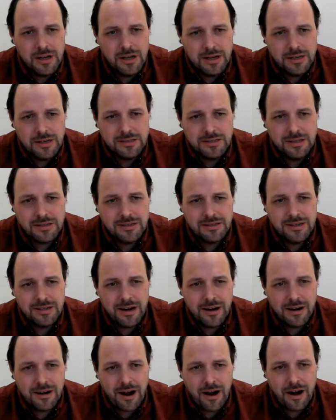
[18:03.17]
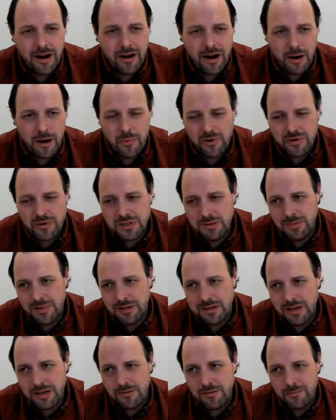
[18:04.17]
is that there are
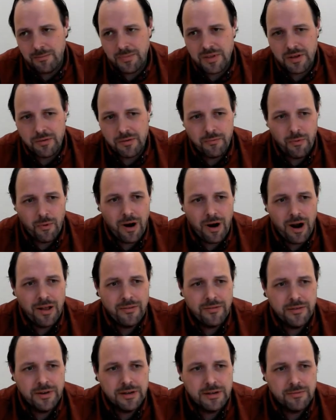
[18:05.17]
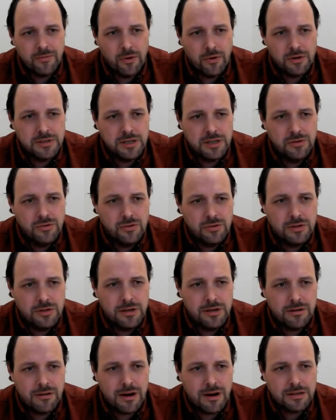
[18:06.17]
approximately 440
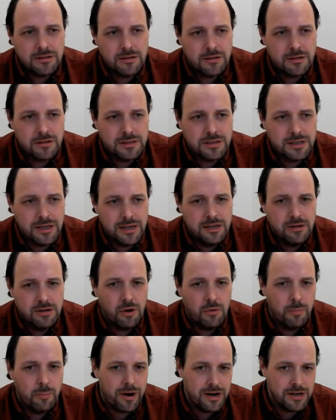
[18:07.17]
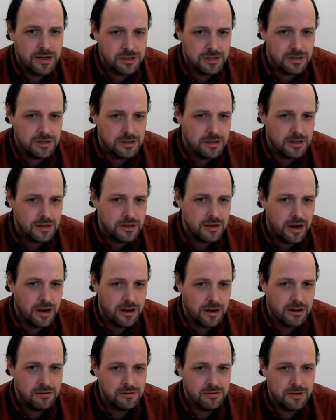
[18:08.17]
nuclear reactors in operation
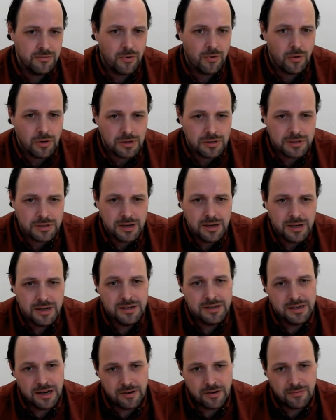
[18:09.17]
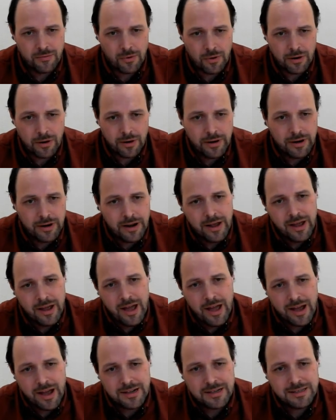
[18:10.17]
around the world. Therefore,
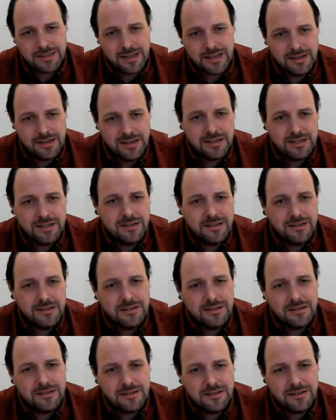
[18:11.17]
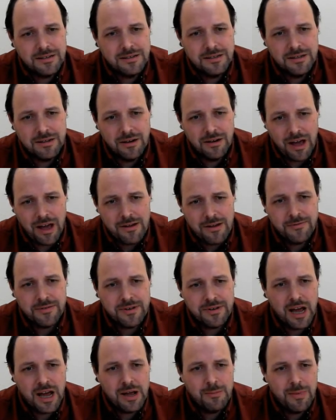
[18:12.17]
extending the
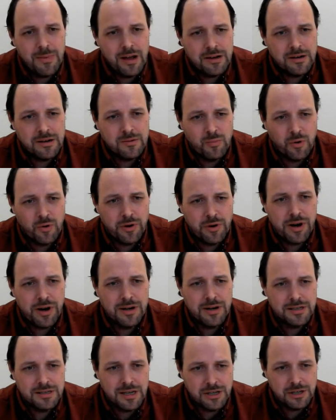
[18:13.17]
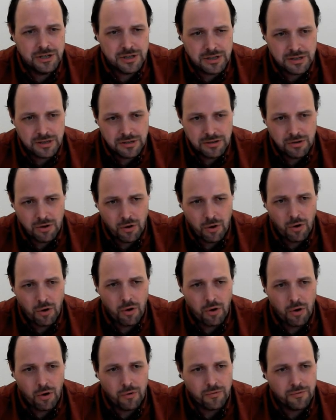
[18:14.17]
lifetime and modernization
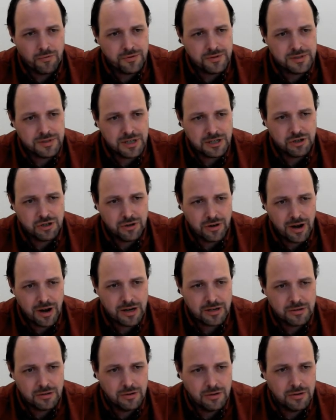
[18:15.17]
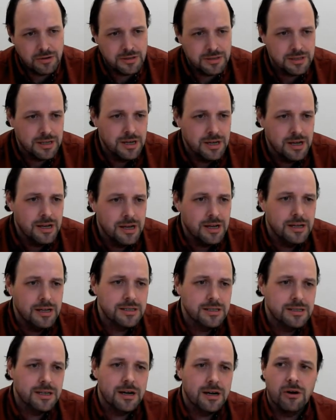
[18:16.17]
of such reactors
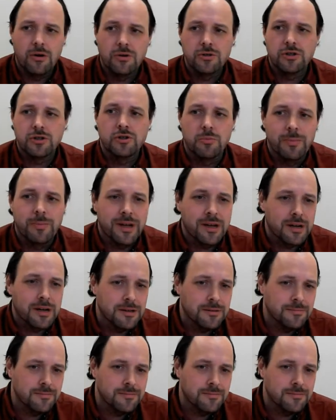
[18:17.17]
is a hot topic.